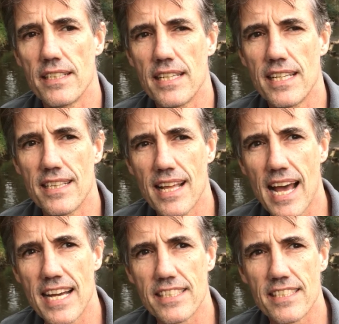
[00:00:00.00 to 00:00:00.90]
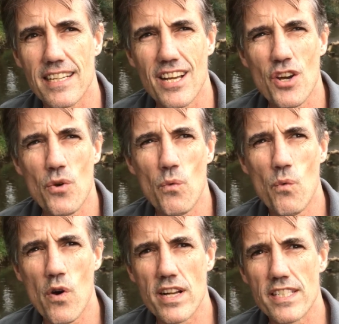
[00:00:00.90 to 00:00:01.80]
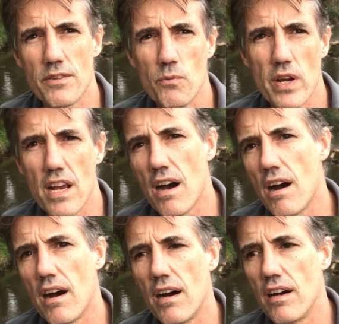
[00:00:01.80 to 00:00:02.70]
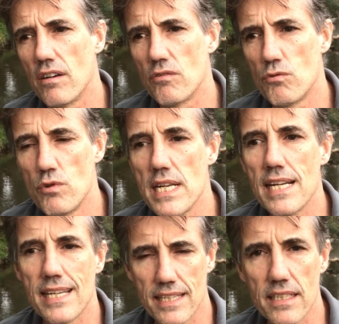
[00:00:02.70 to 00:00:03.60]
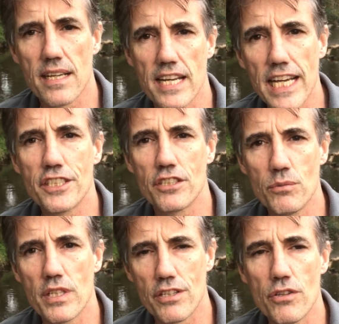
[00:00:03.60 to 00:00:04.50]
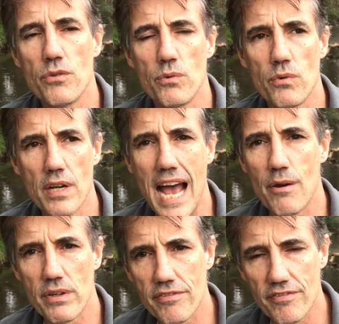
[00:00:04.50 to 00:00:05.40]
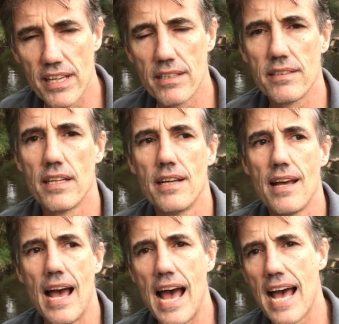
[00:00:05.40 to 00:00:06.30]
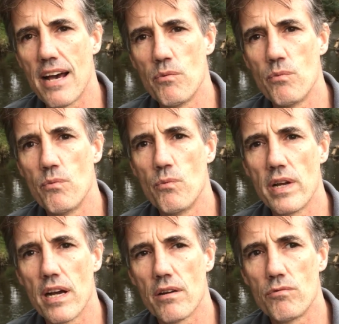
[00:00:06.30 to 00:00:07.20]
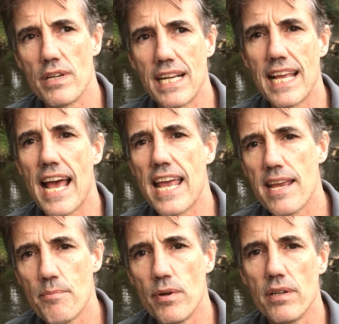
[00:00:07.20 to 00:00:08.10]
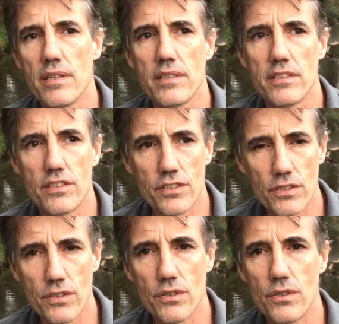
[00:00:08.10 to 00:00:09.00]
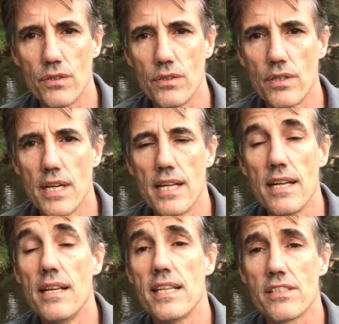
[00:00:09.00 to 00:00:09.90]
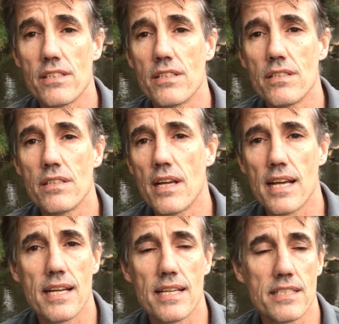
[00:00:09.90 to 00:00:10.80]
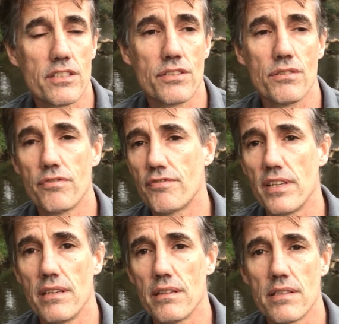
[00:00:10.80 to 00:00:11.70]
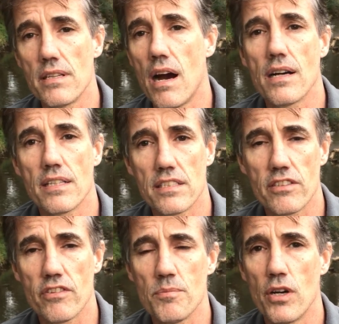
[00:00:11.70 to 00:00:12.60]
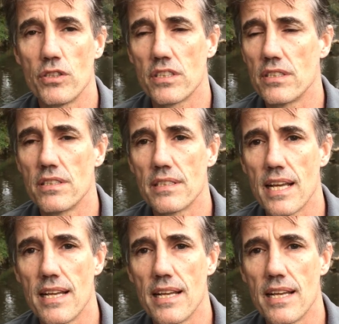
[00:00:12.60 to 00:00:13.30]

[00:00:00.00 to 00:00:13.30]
in that when we are really in connection with how we feel, and we are really able to listen and to feel the darkest of emotions